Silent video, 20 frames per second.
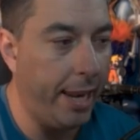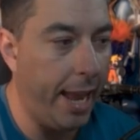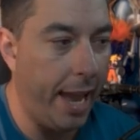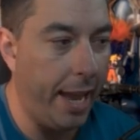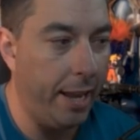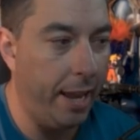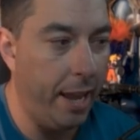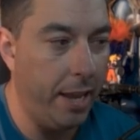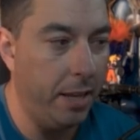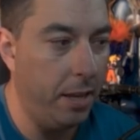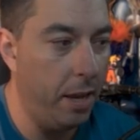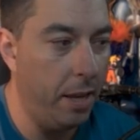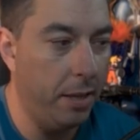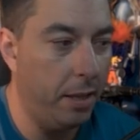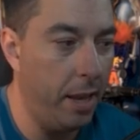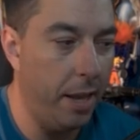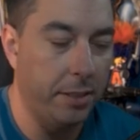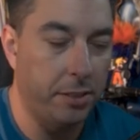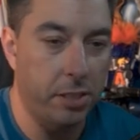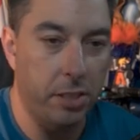It,
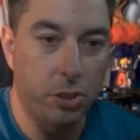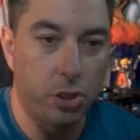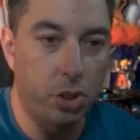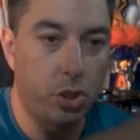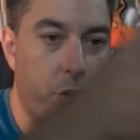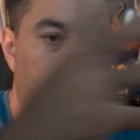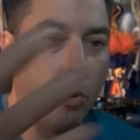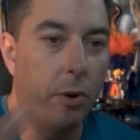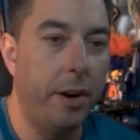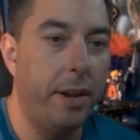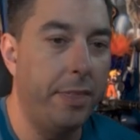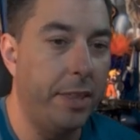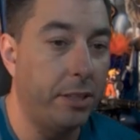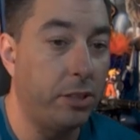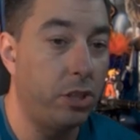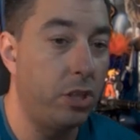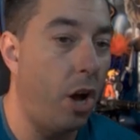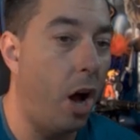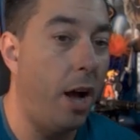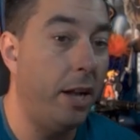it's a story
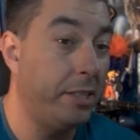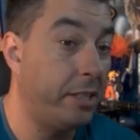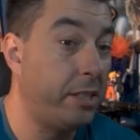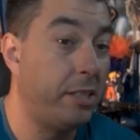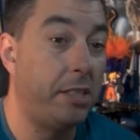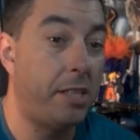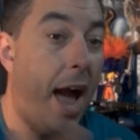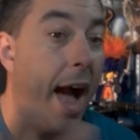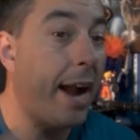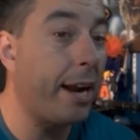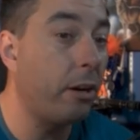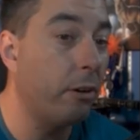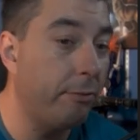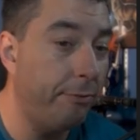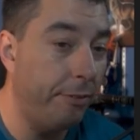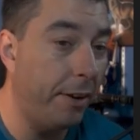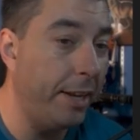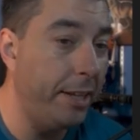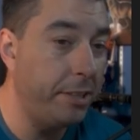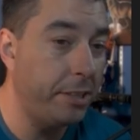that's not
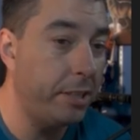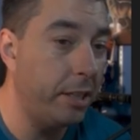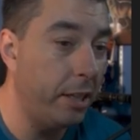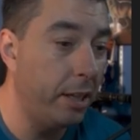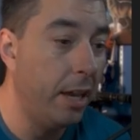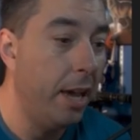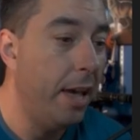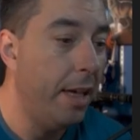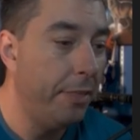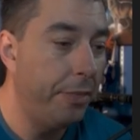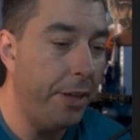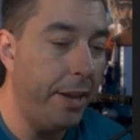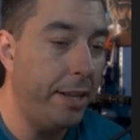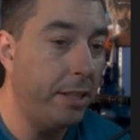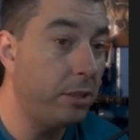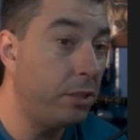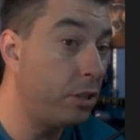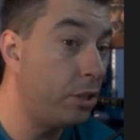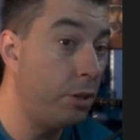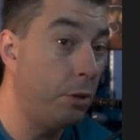sacrificing
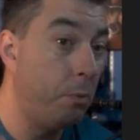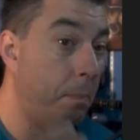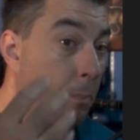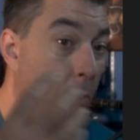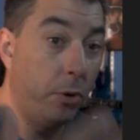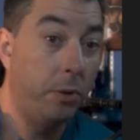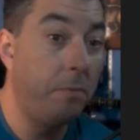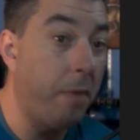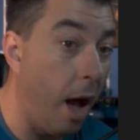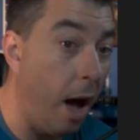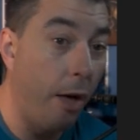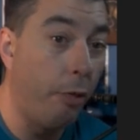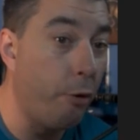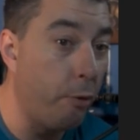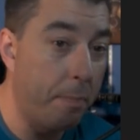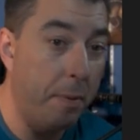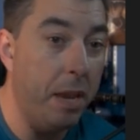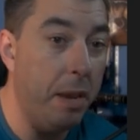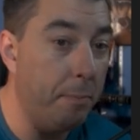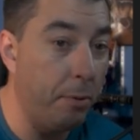things to put other
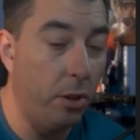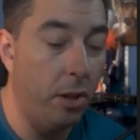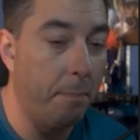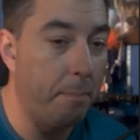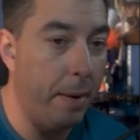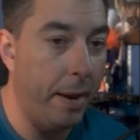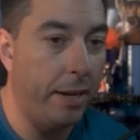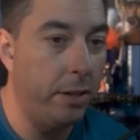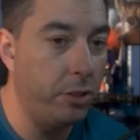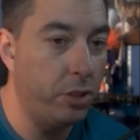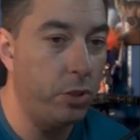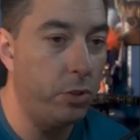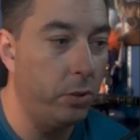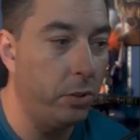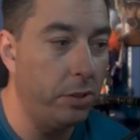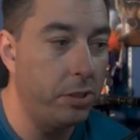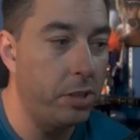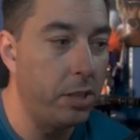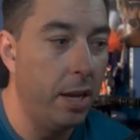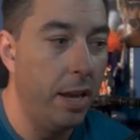people on
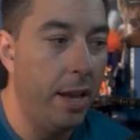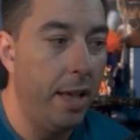pedestals.